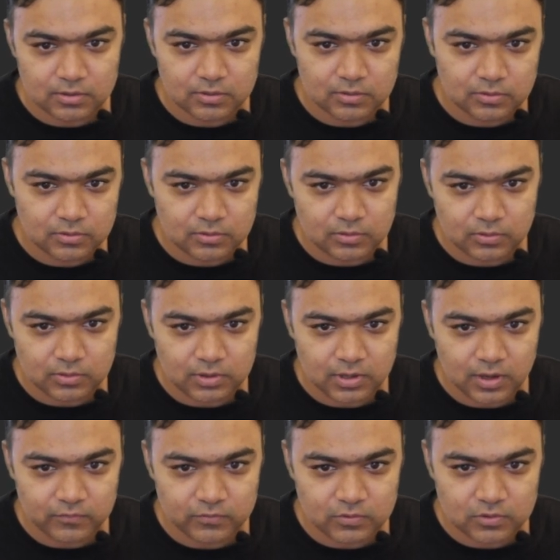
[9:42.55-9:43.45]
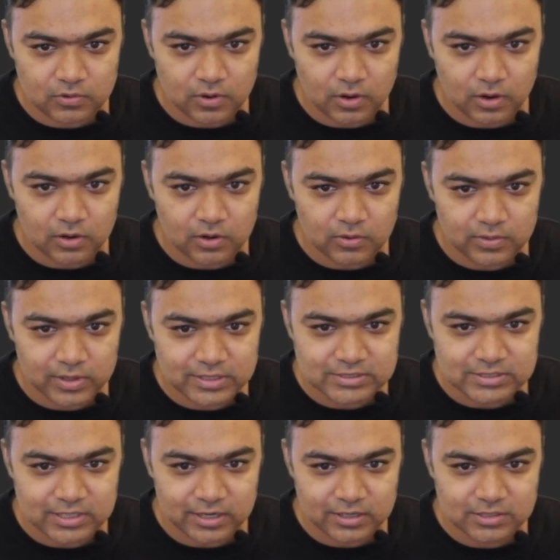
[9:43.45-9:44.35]
So you have to scroll down and
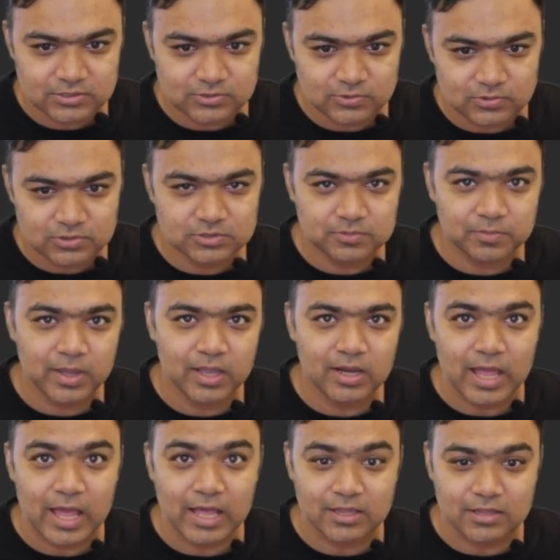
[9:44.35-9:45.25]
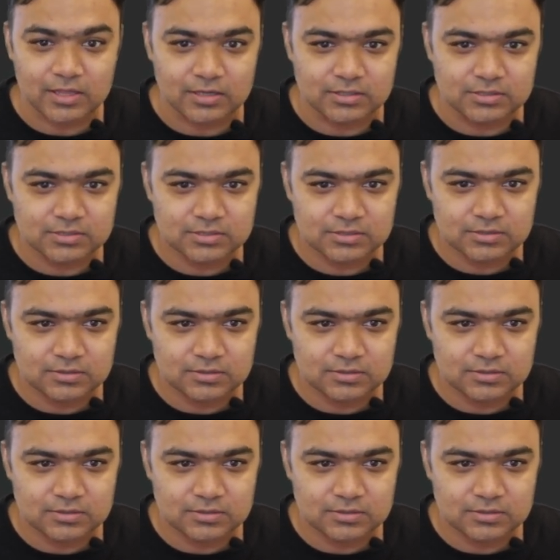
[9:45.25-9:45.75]
select source main assets.